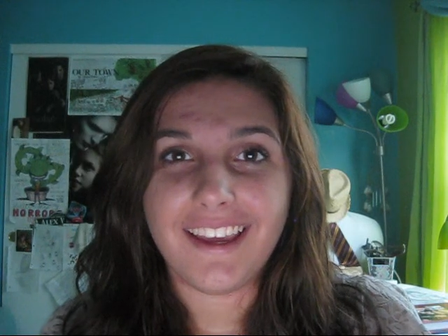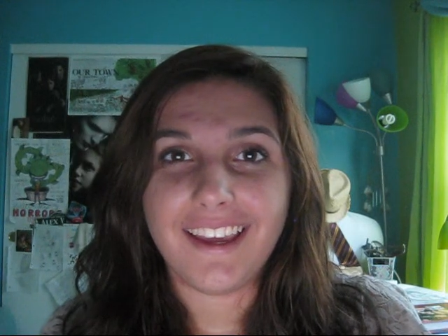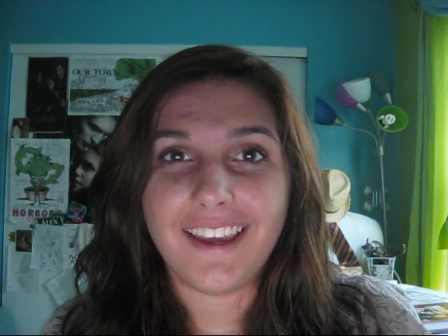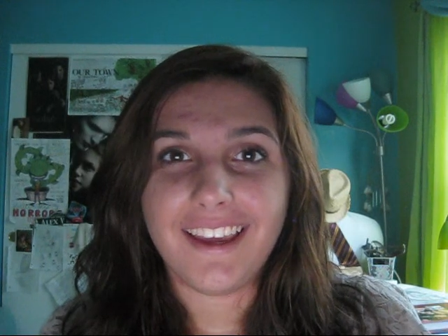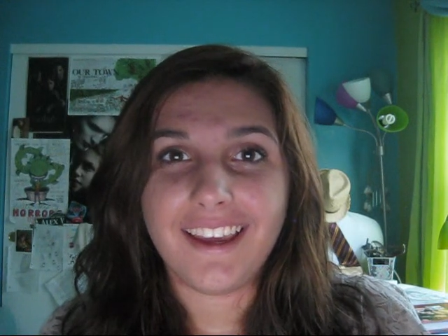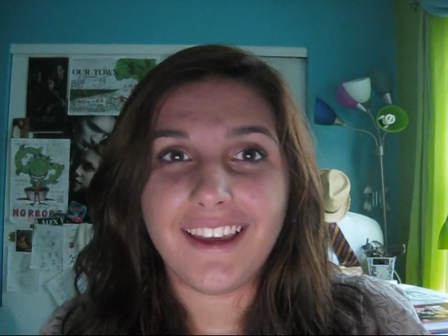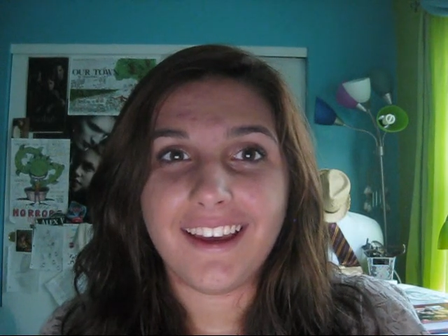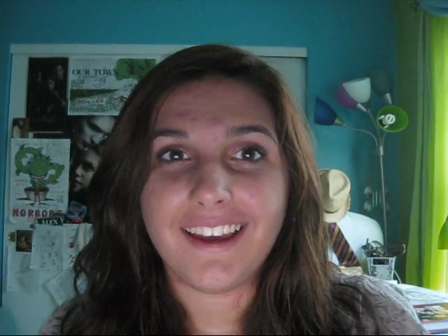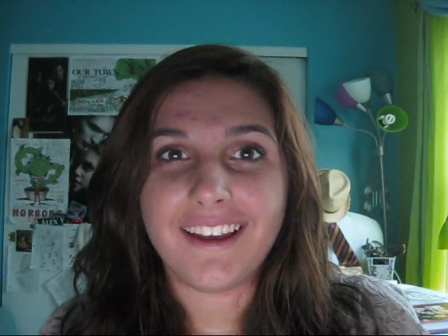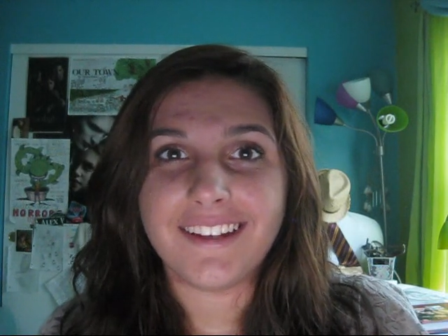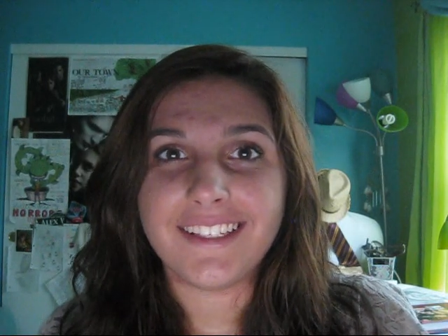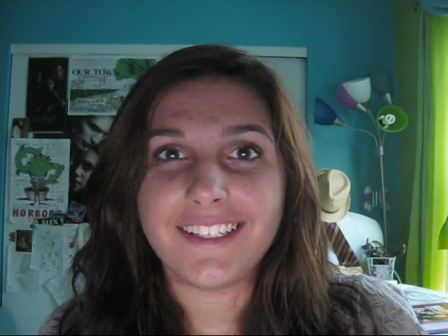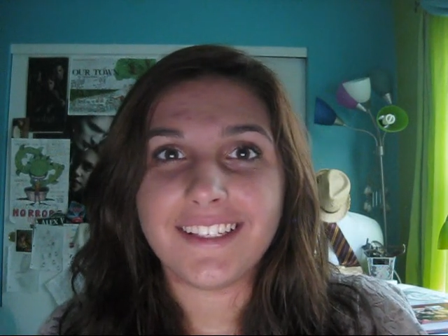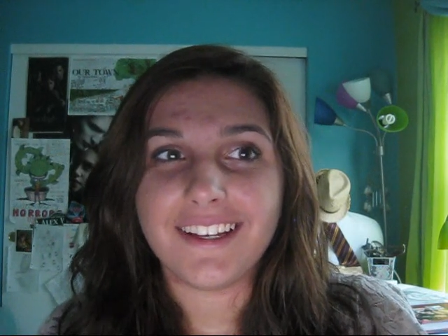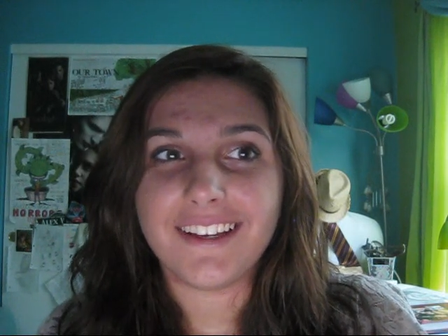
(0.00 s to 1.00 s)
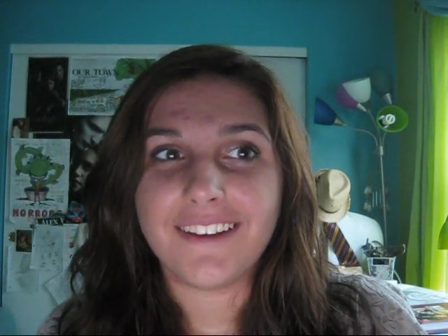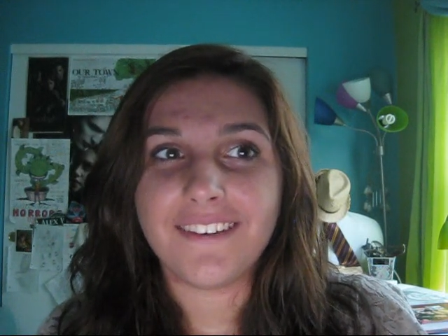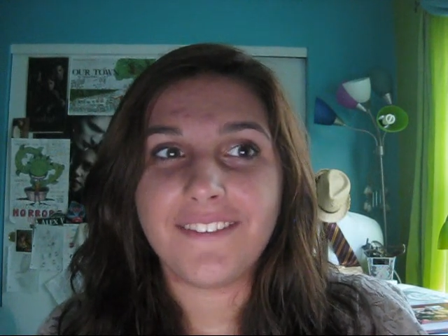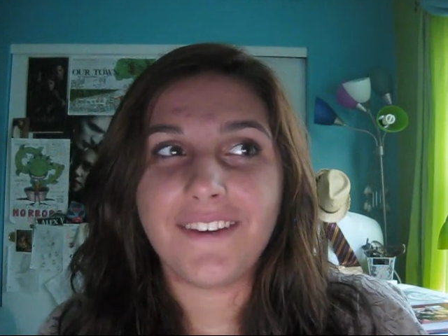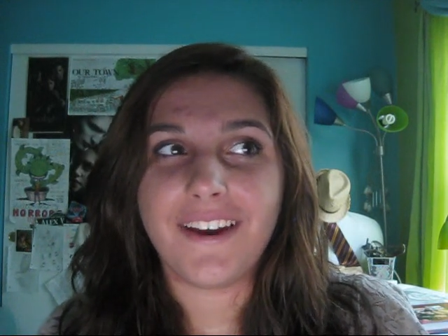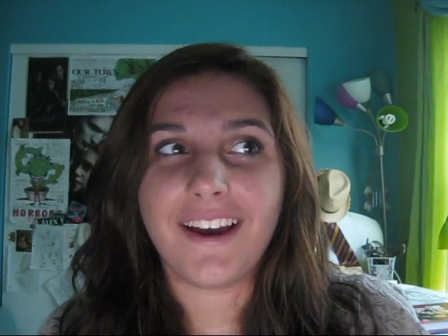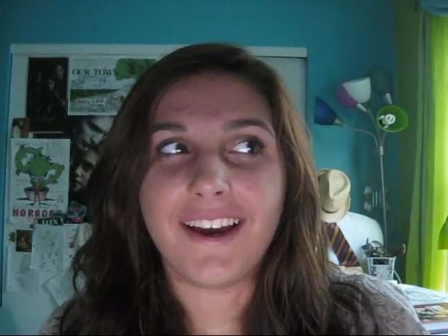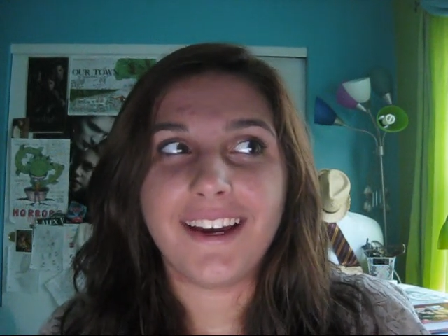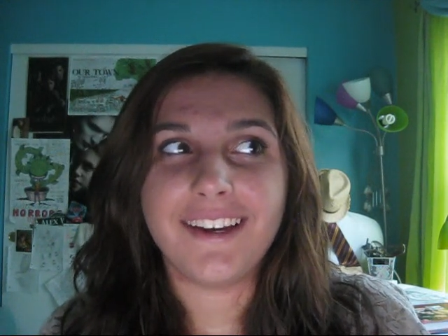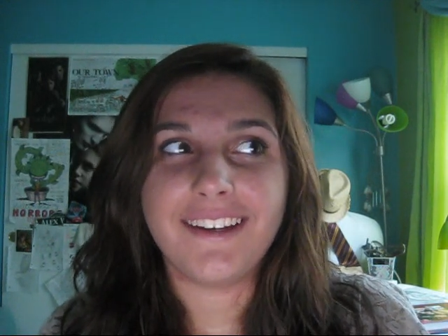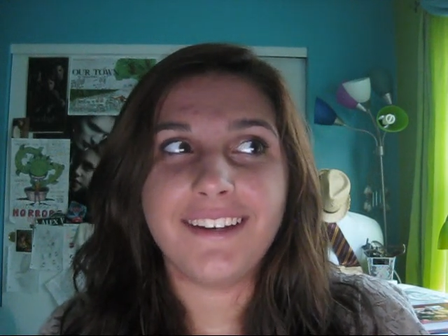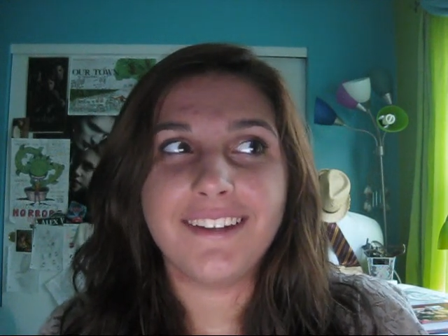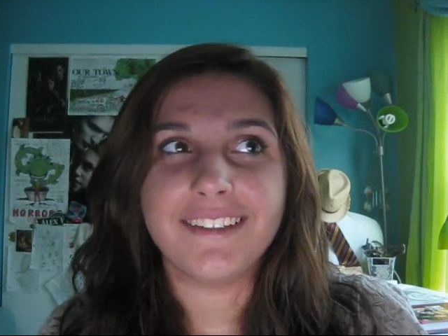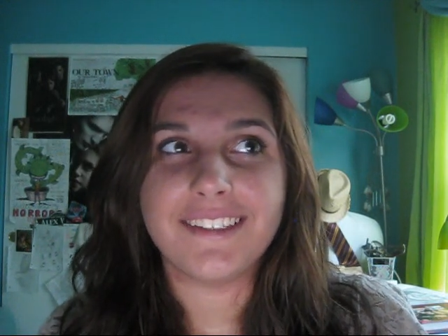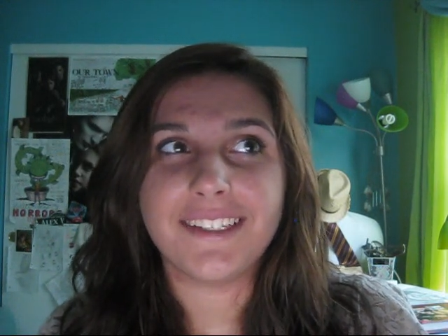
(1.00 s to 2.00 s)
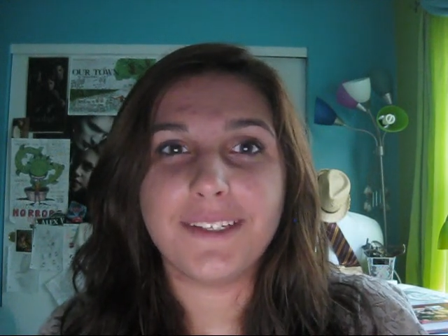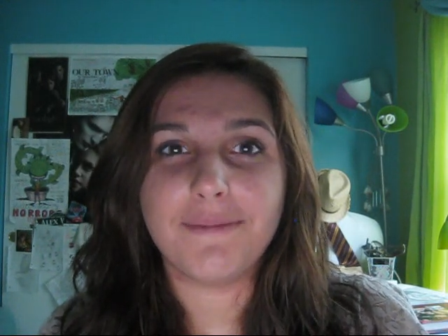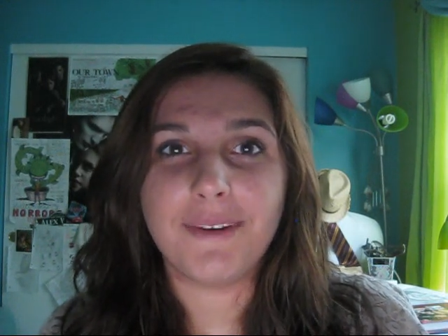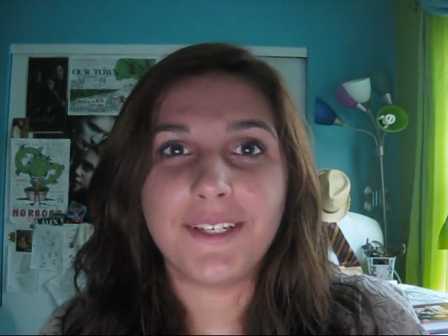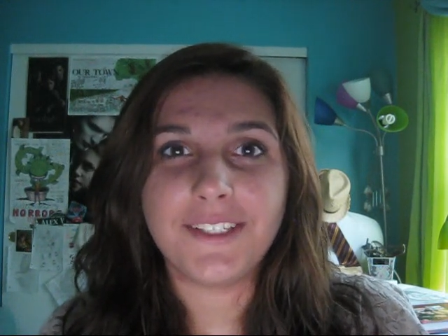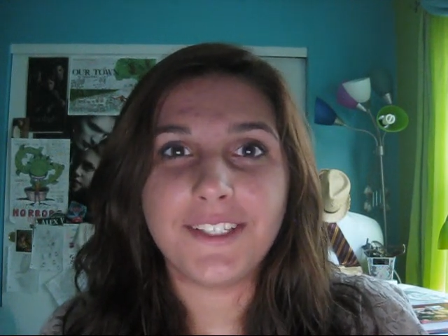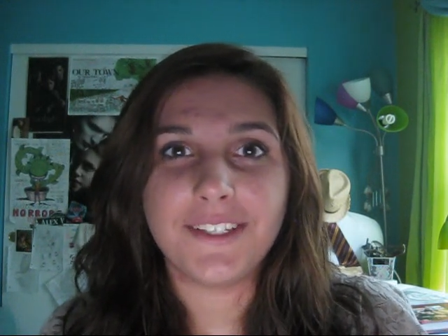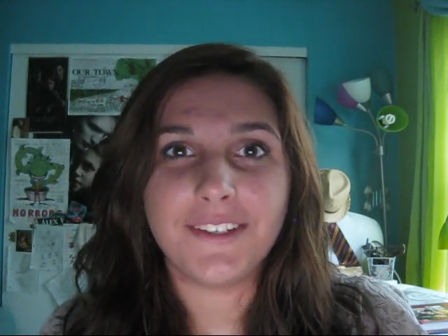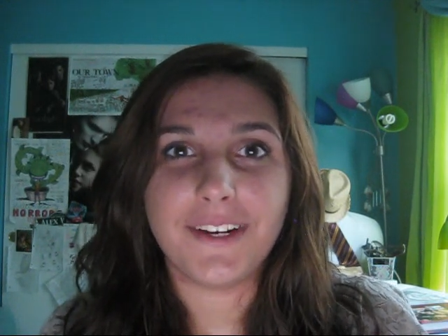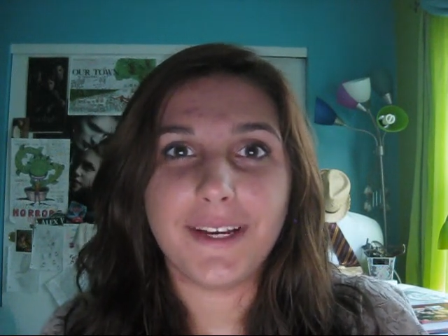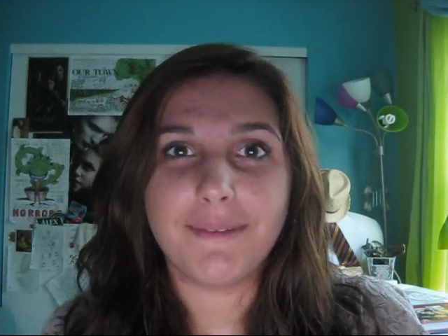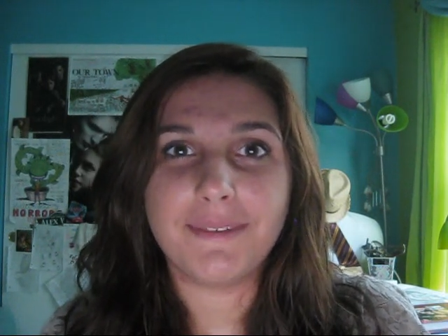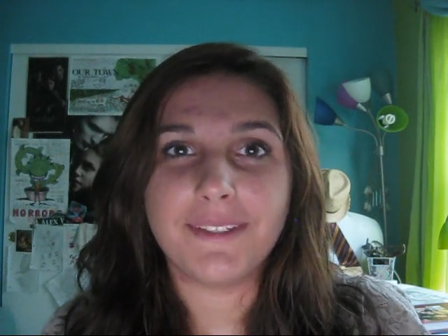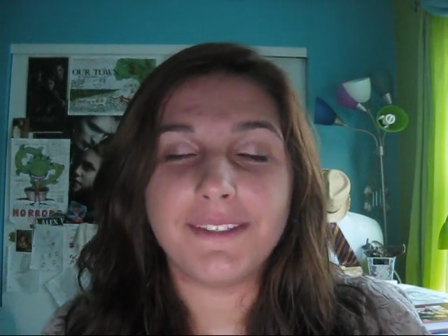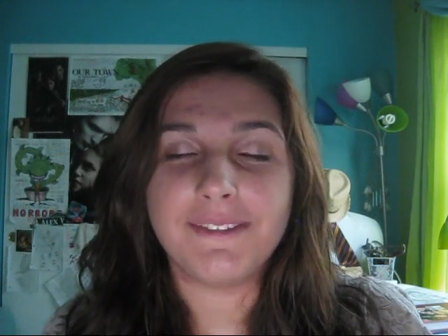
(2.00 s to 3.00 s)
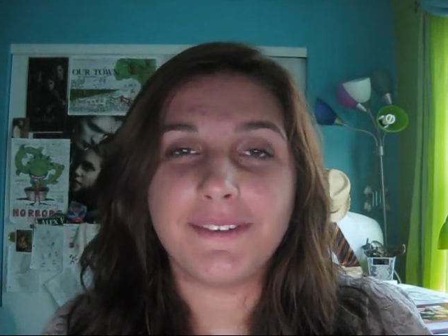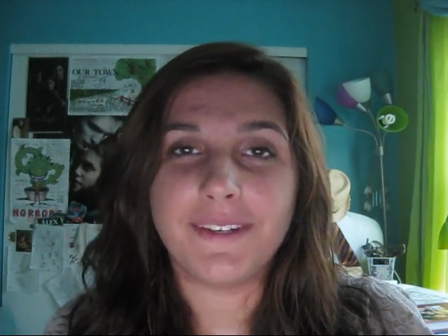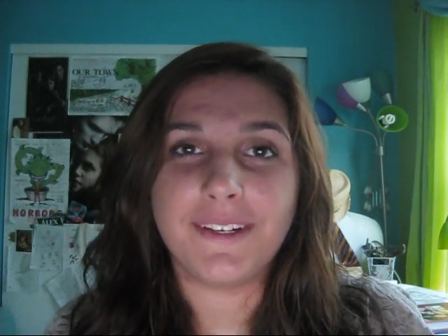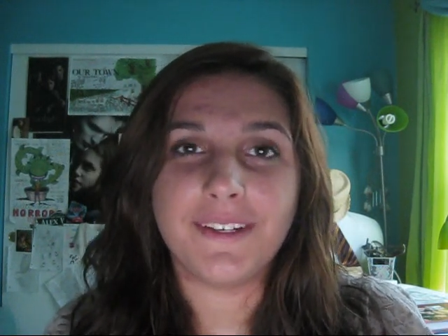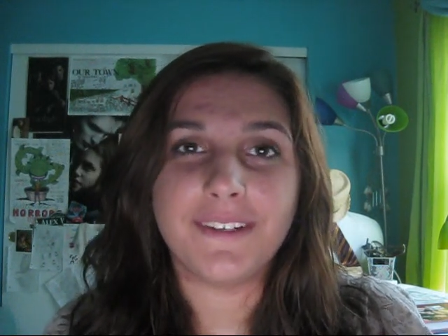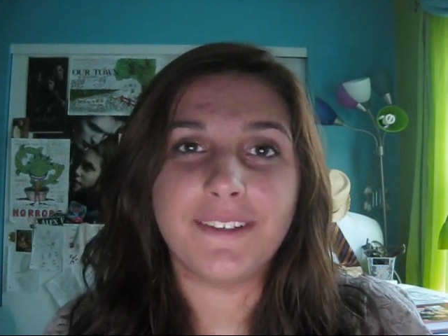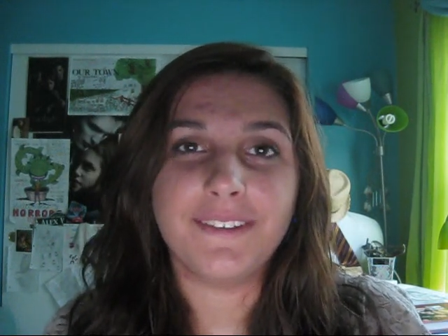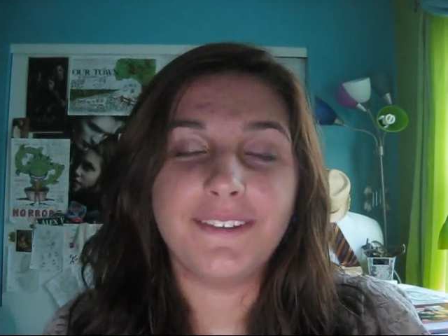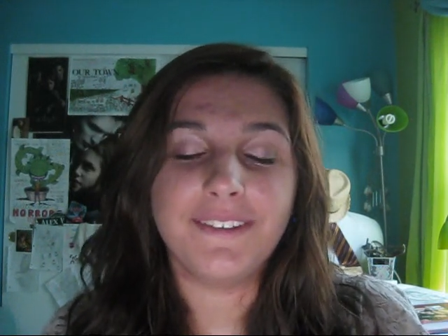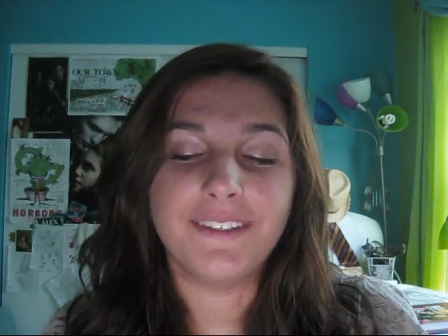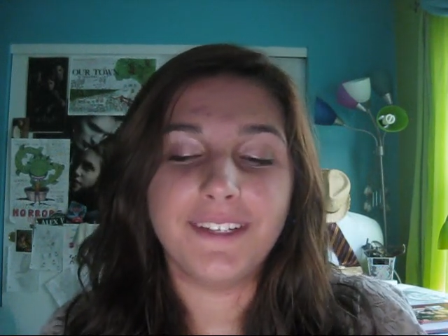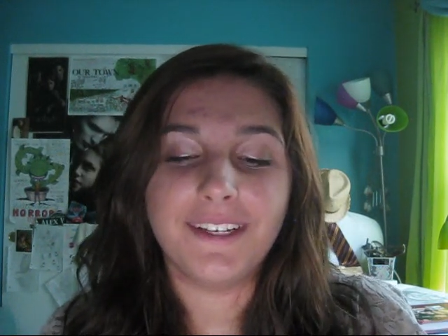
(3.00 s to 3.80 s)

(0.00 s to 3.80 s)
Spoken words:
And if I didn't mention your name in this video,